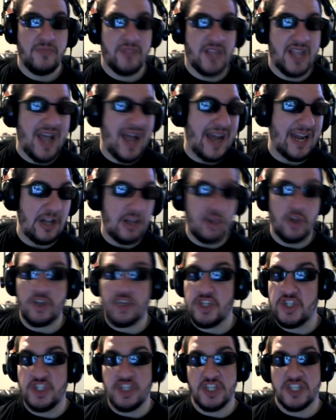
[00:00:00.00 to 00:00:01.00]
kind of
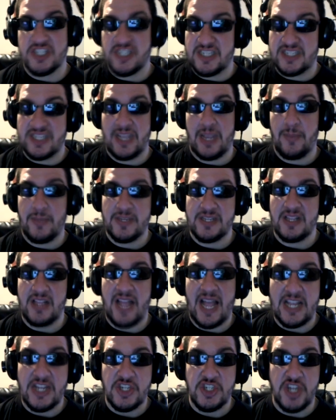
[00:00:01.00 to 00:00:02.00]
look just the same as the
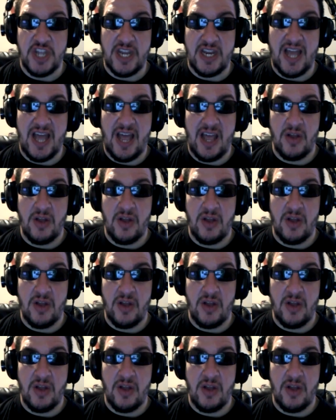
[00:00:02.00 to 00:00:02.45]
last gen.